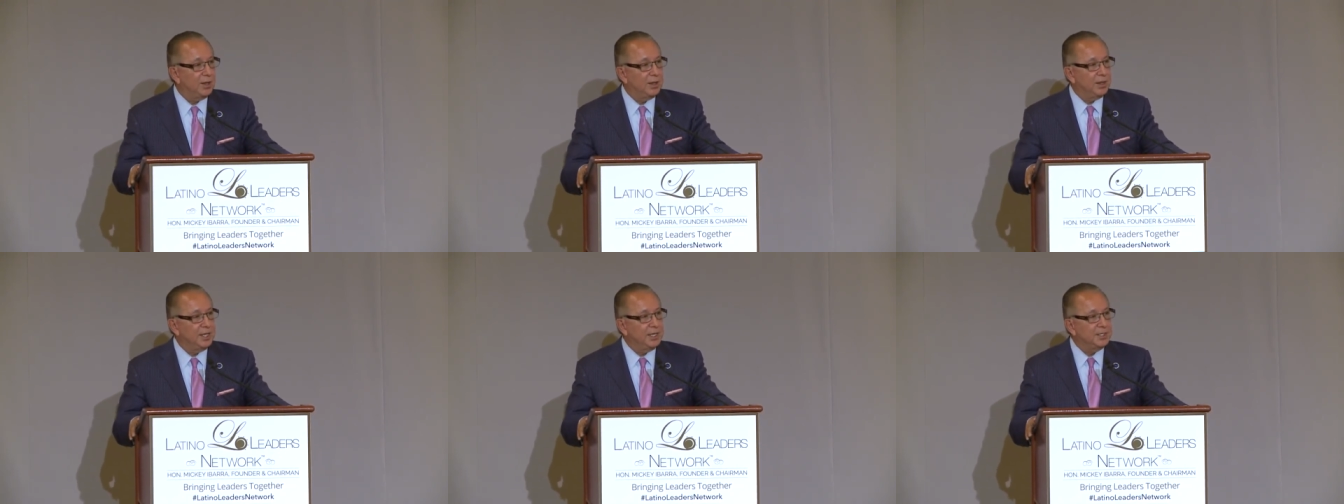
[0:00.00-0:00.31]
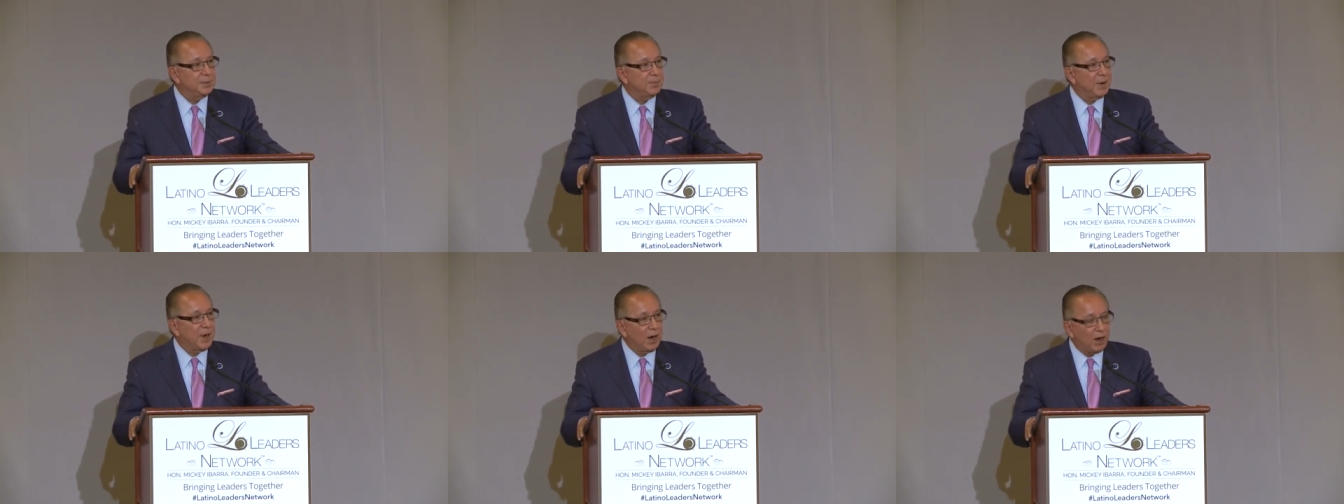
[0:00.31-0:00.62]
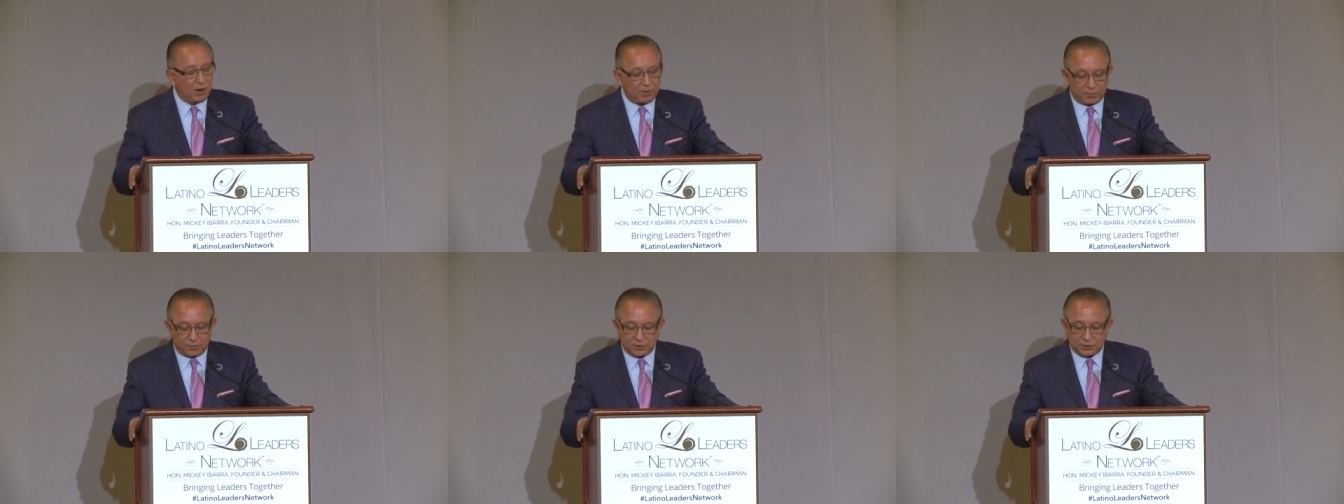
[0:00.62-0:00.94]
these
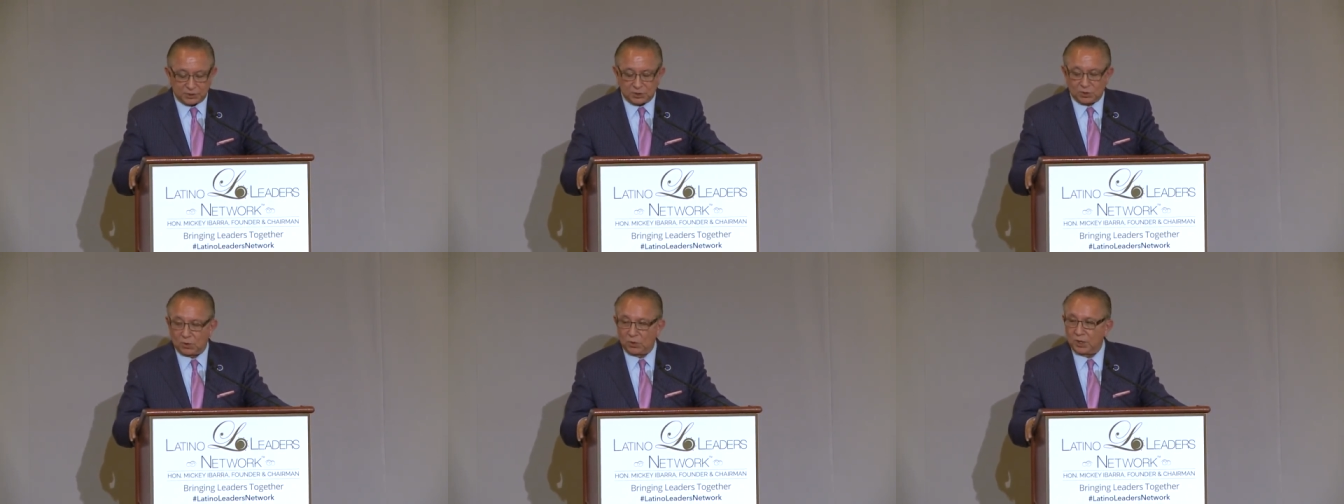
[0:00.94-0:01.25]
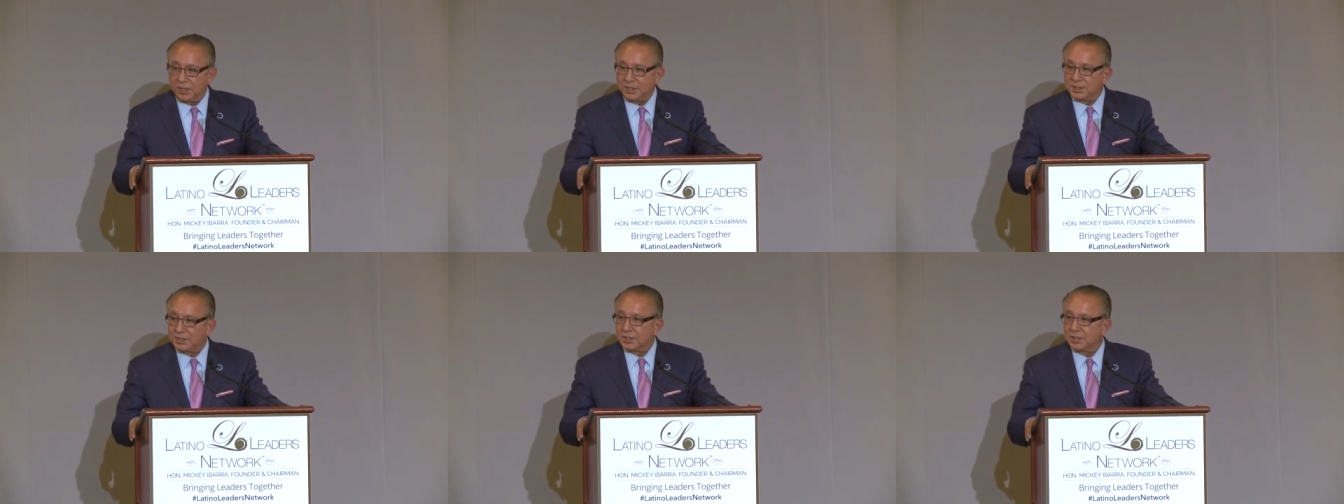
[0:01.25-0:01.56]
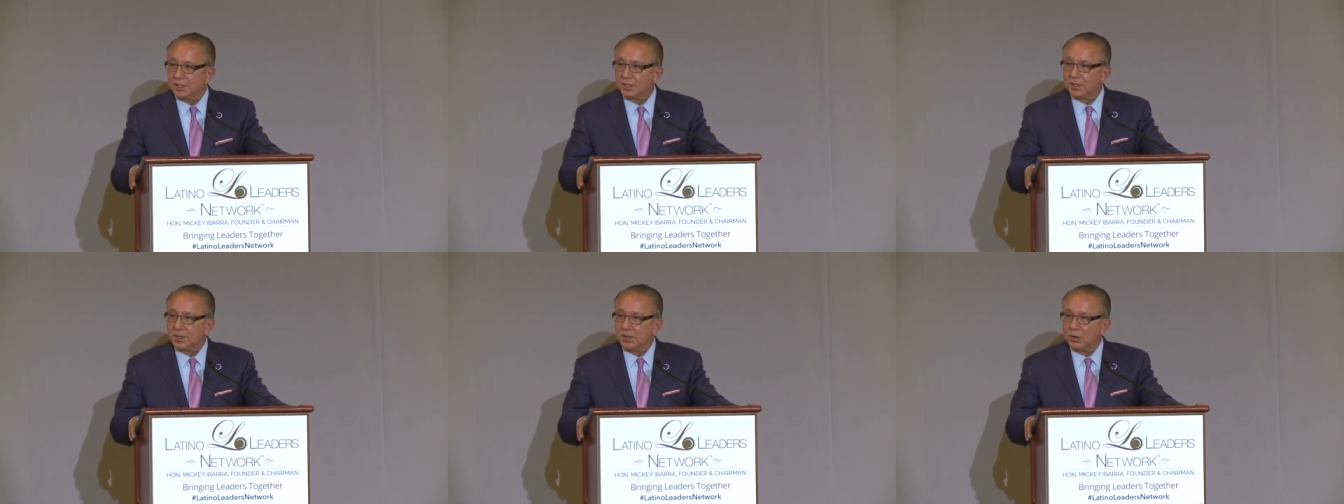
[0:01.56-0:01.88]
powerful stories
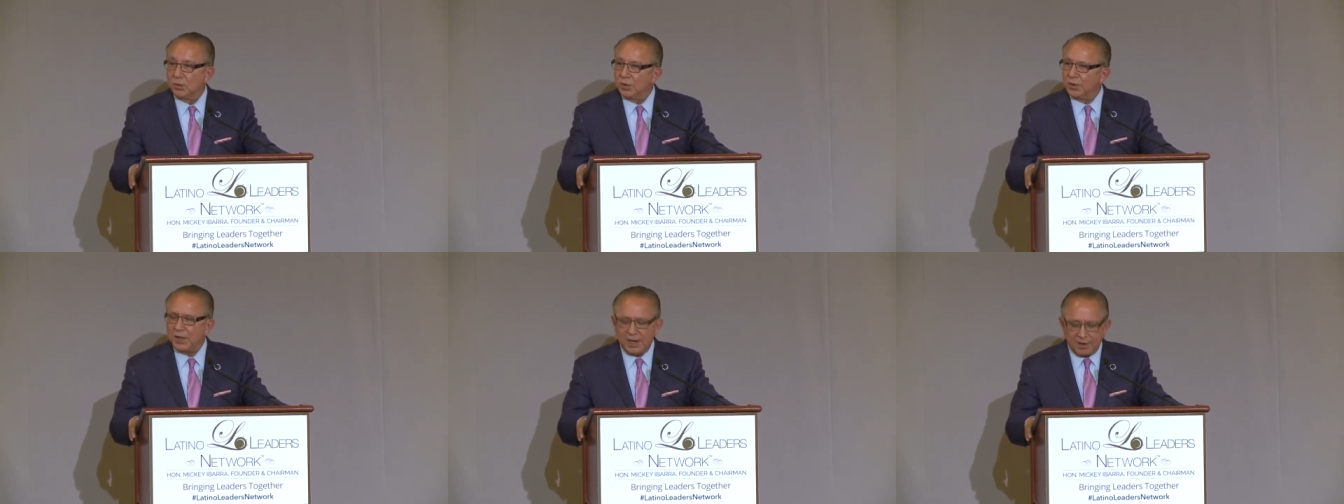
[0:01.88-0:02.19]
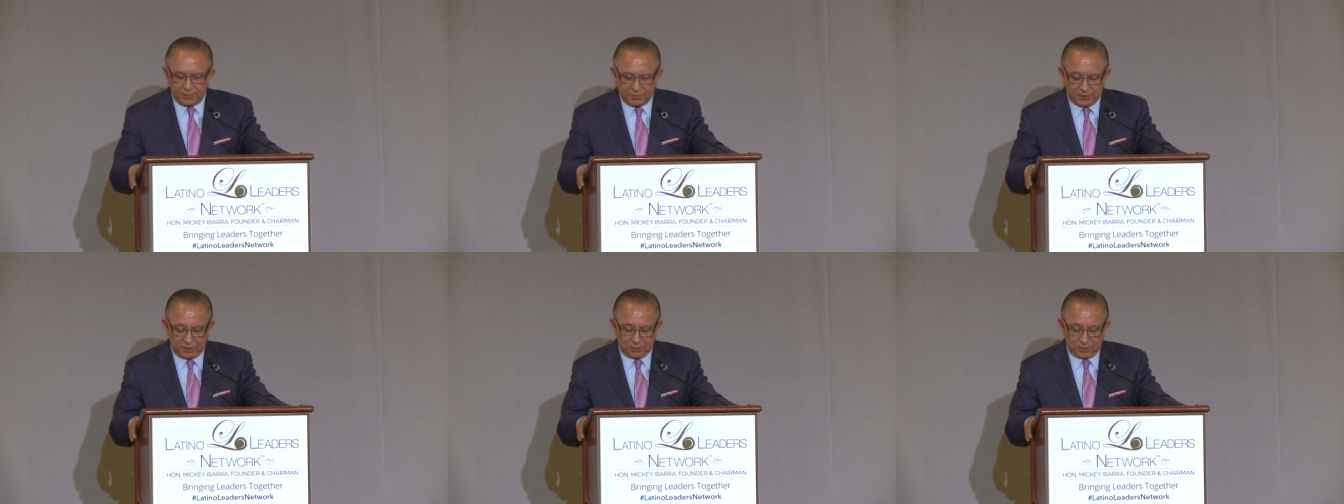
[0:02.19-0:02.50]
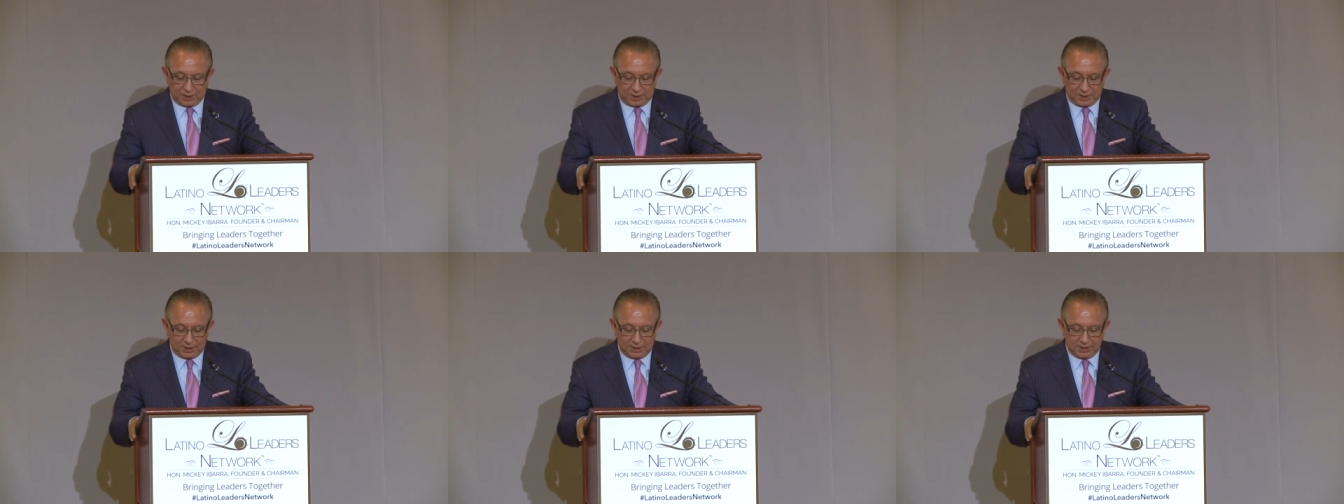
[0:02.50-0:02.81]
with
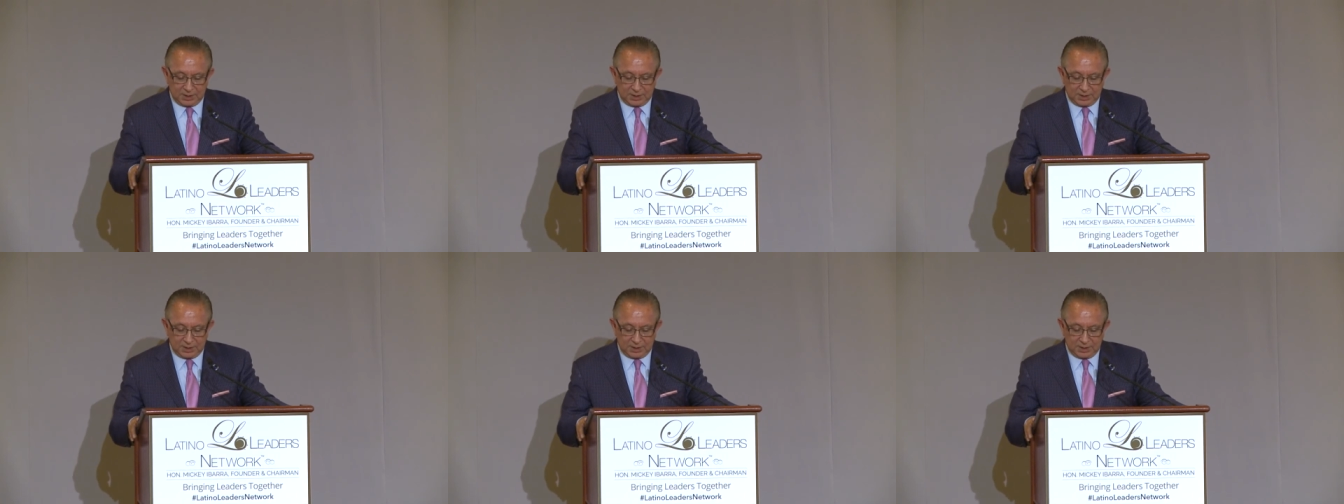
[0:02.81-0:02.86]
everyone.